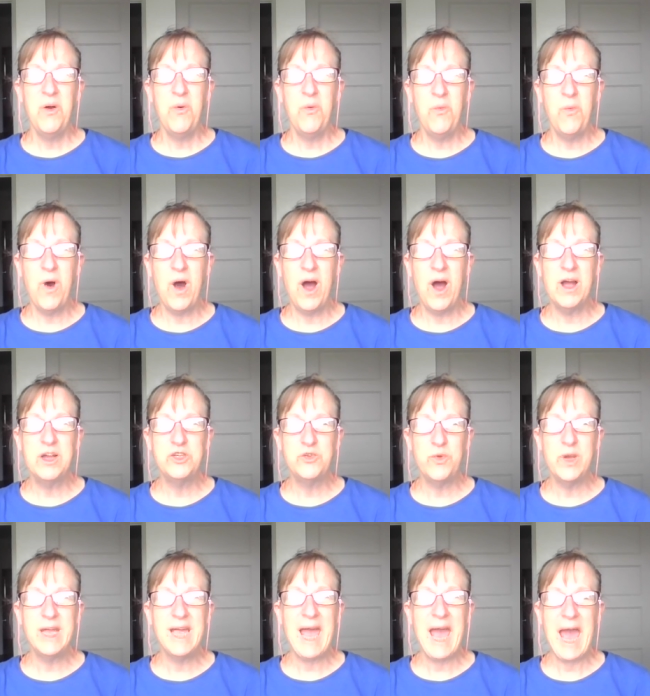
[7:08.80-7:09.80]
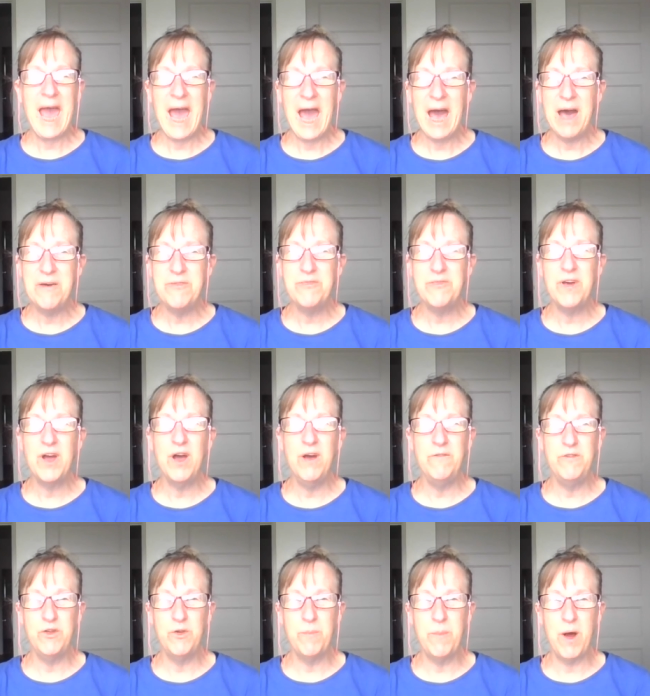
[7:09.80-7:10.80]
Uh, drink half
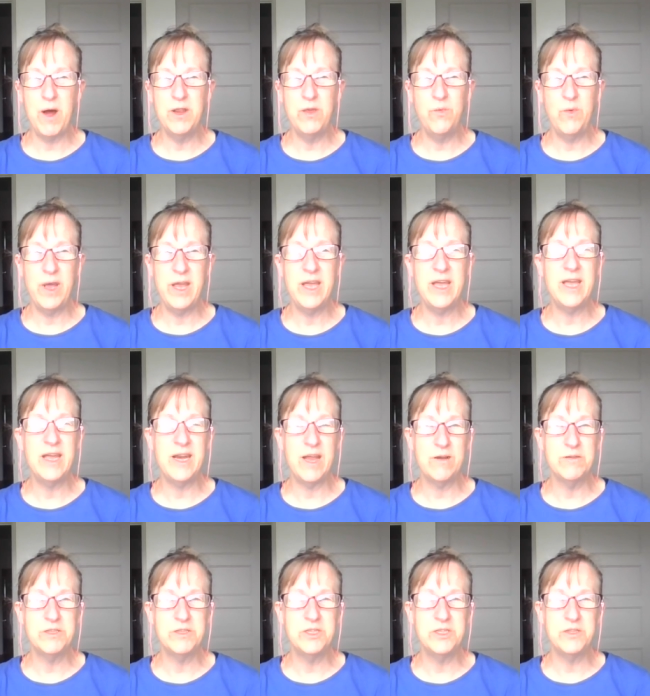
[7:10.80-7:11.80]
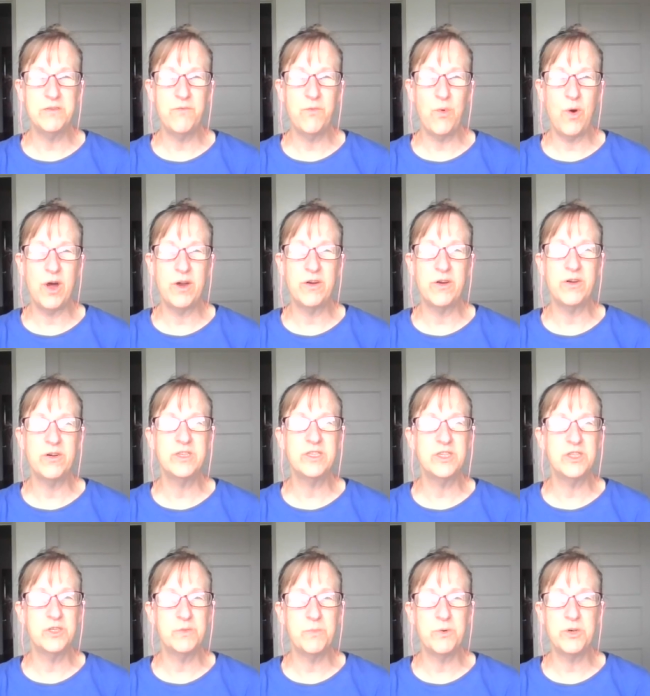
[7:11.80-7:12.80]
of your body weight in ounces of water
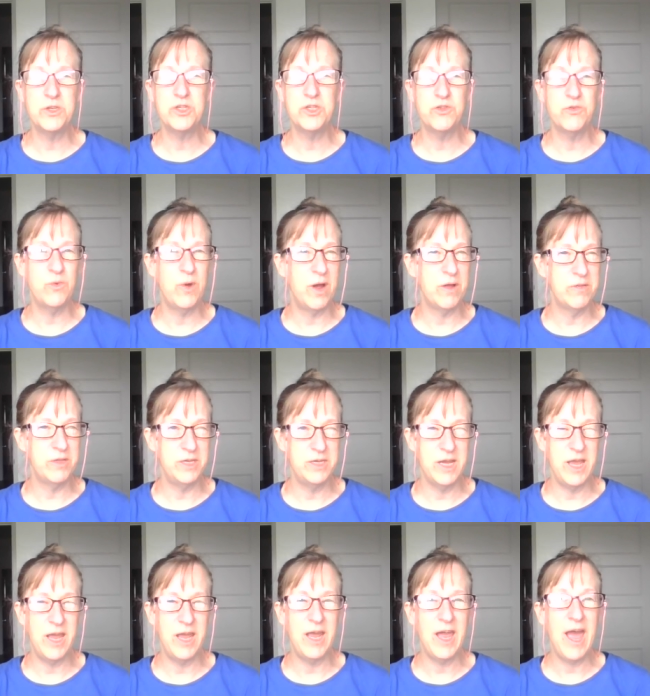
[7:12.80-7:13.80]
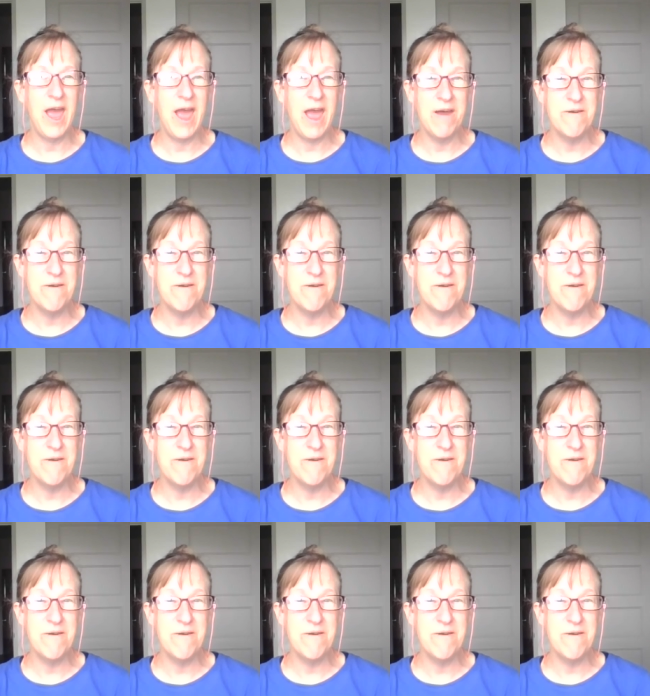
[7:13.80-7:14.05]
dispersed throughout the day,